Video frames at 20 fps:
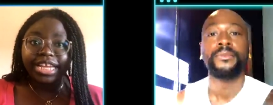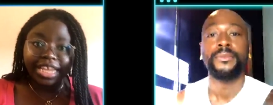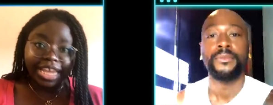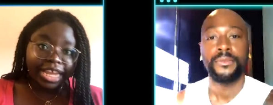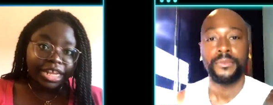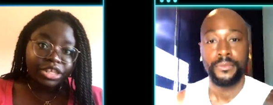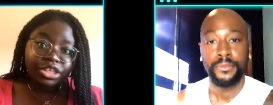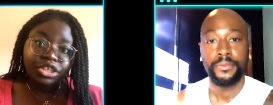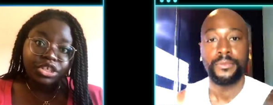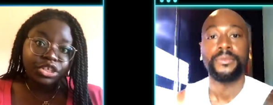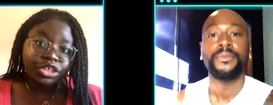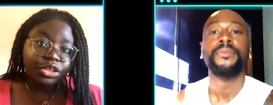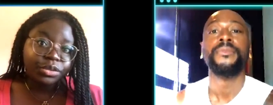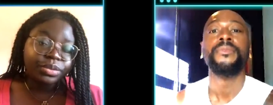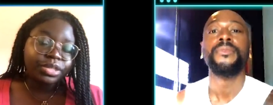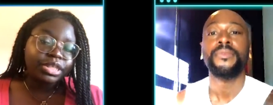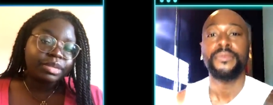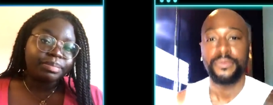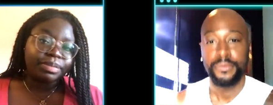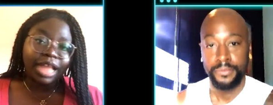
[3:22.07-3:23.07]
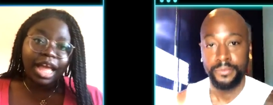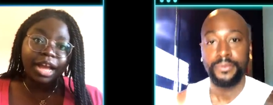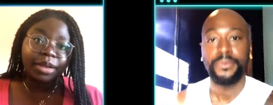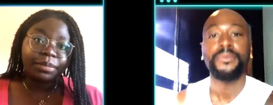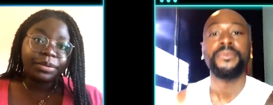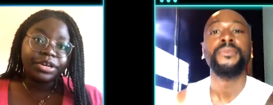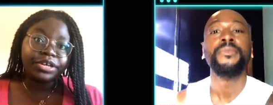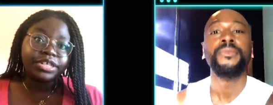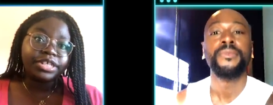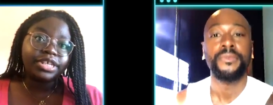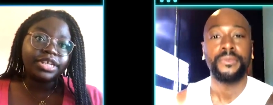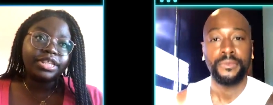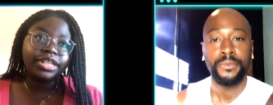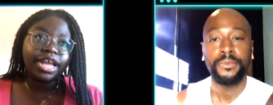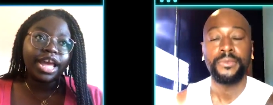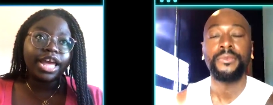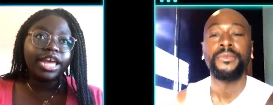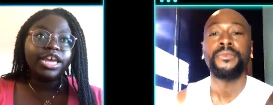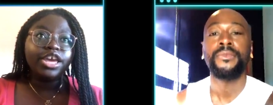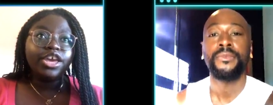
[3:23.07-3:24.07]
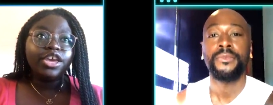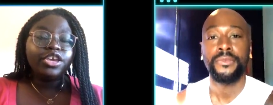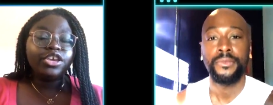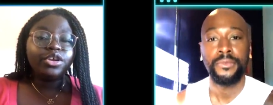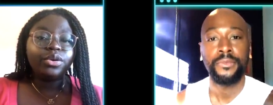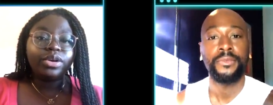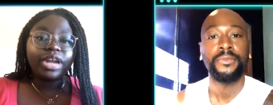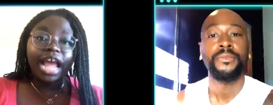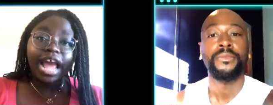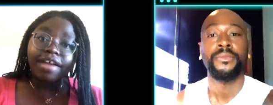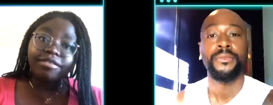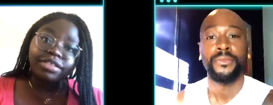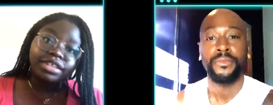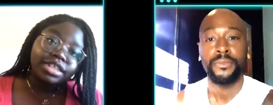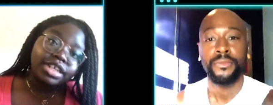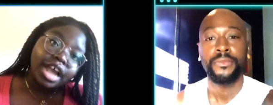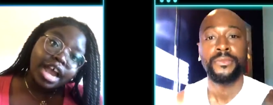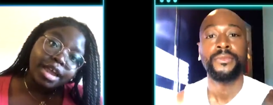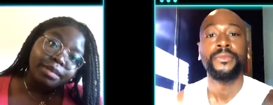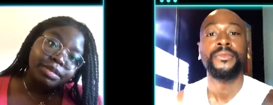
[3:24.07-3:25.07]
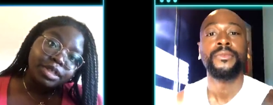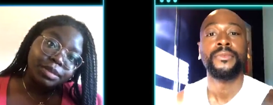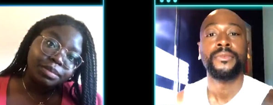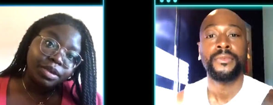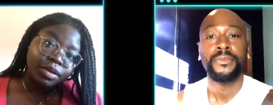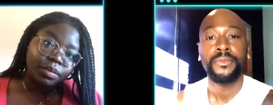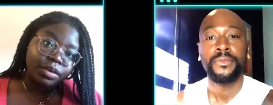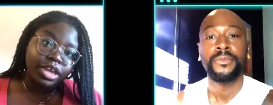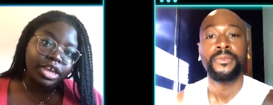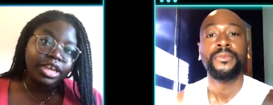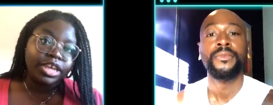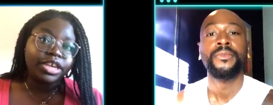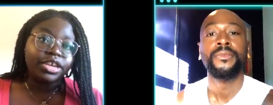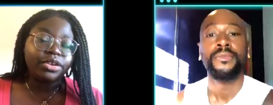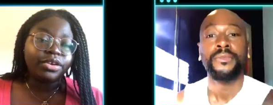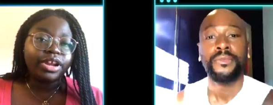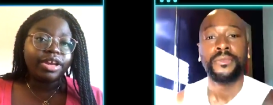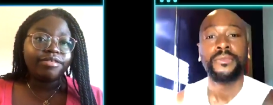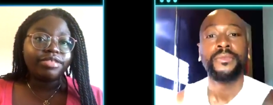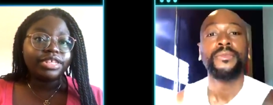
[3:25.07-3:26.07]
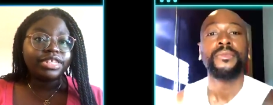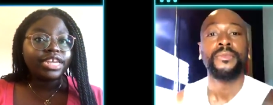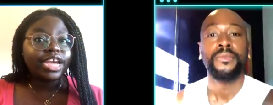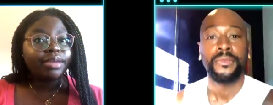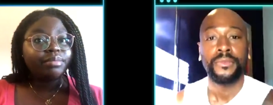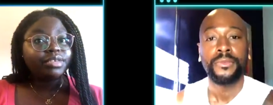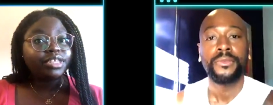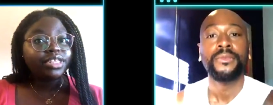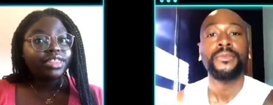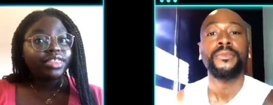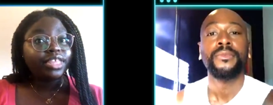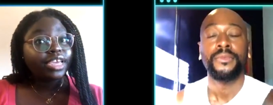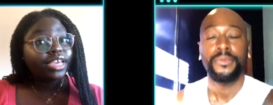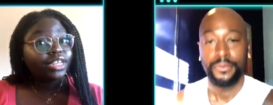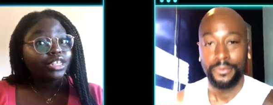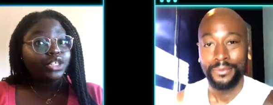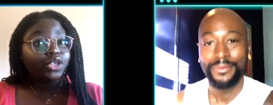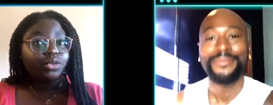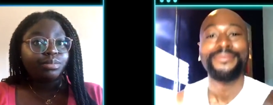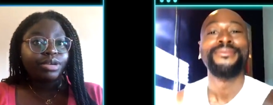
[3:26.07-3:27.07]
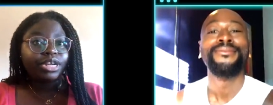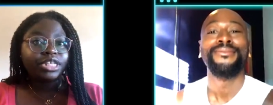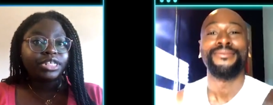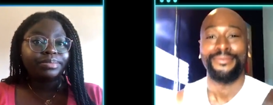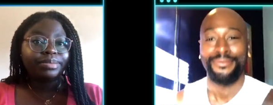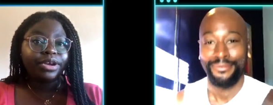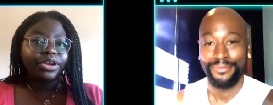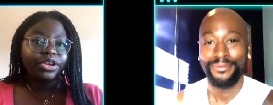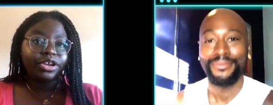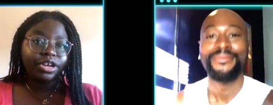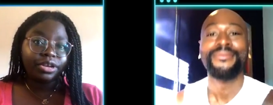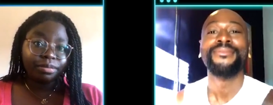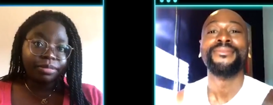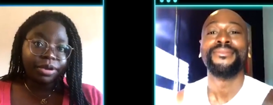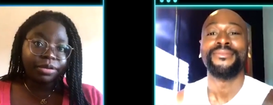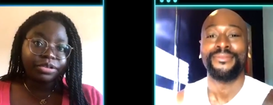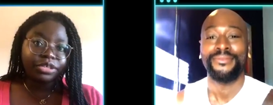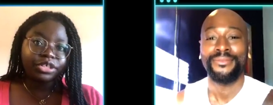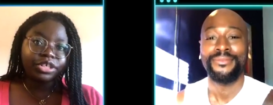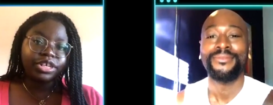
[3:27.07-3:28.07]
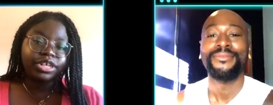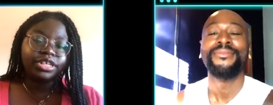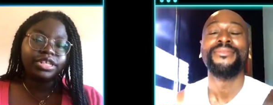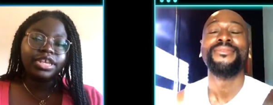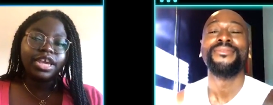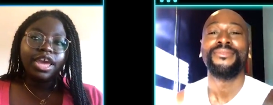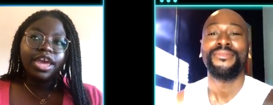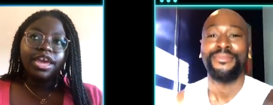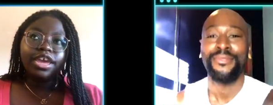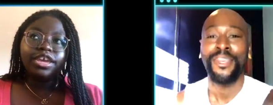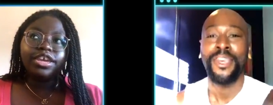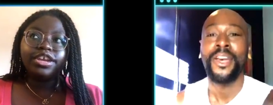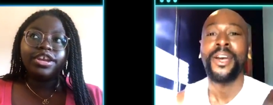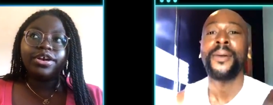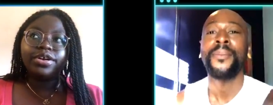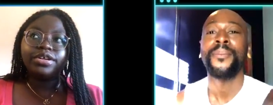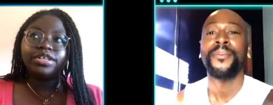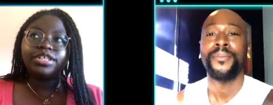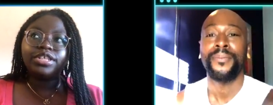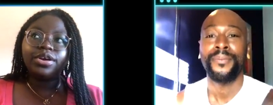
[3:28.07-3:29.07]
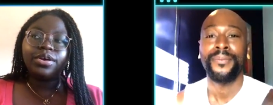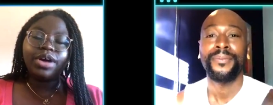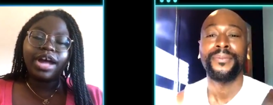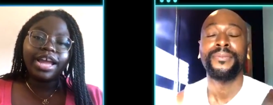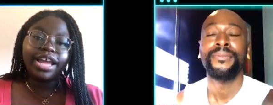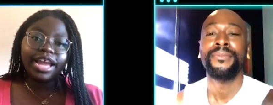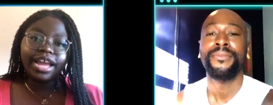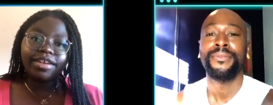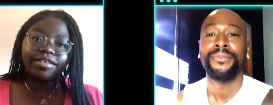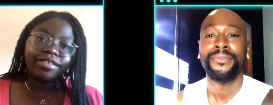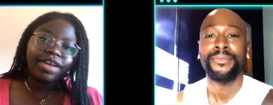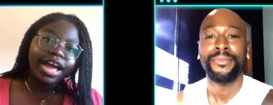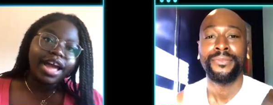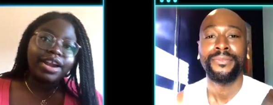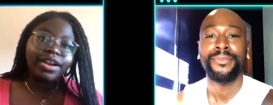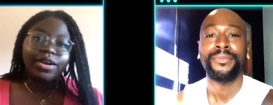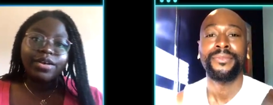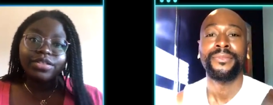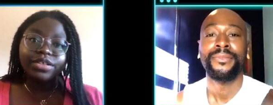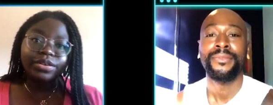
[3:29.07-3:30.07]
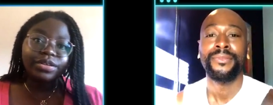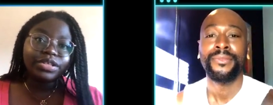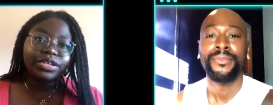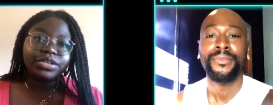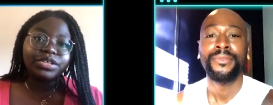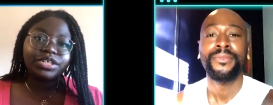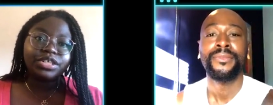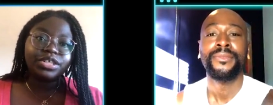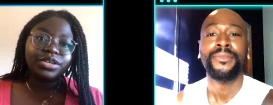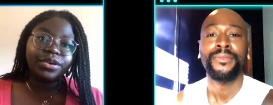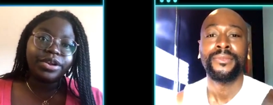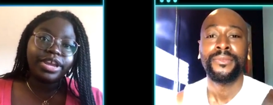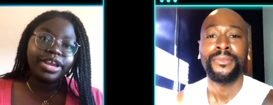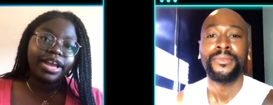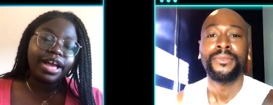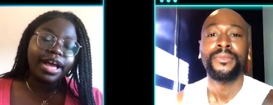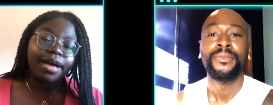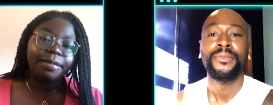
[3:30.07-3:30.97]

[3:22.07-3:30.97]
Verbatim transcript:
Speaker 1: against you as a Black person that mm-hmm. you don't have the time to be weak. You don't have the time to think too much about your emotions. Yeah. You know, so I kind of had all those notions growing